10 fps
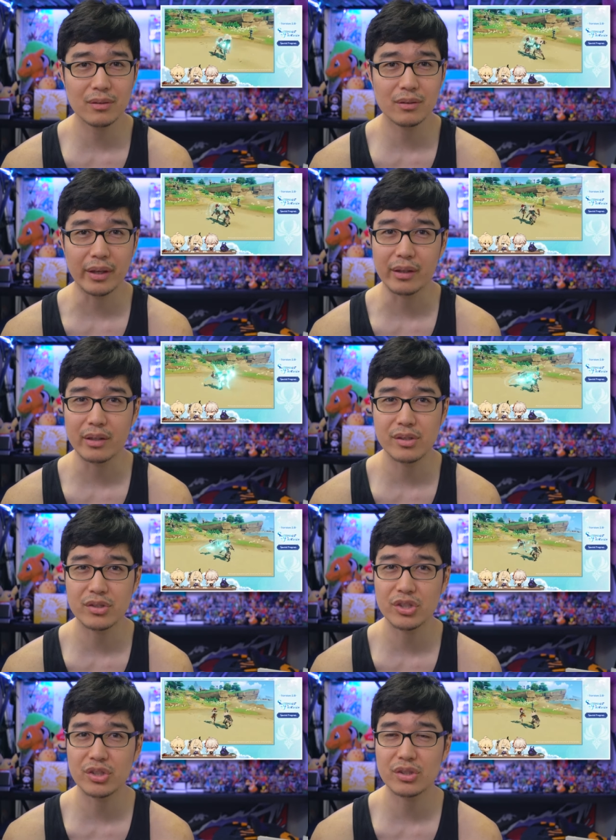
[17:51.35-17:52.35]
like is it
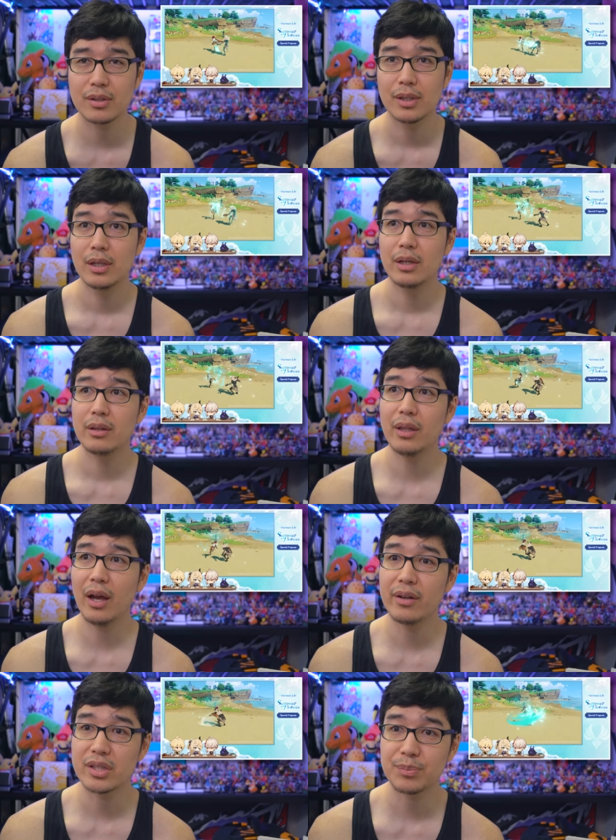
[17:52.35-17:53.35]
just
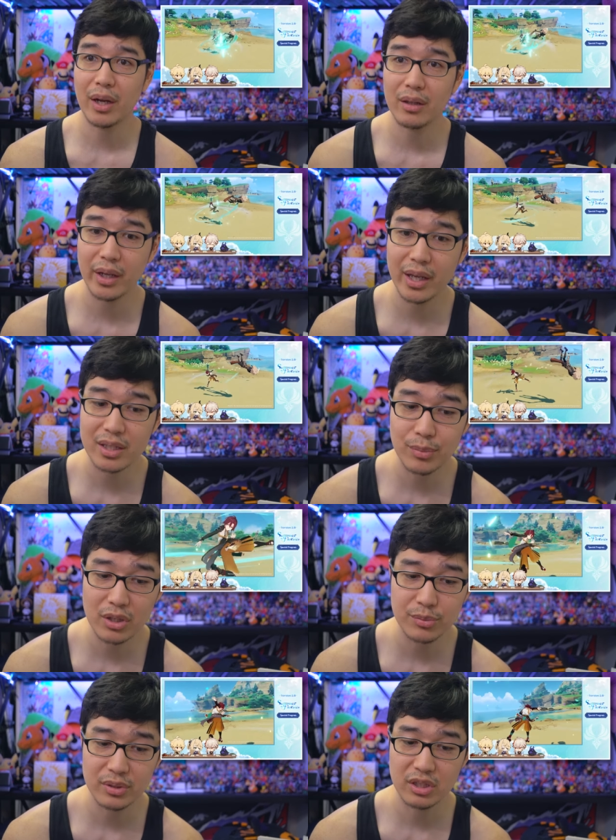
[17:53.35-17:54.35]
not in the spotlight as much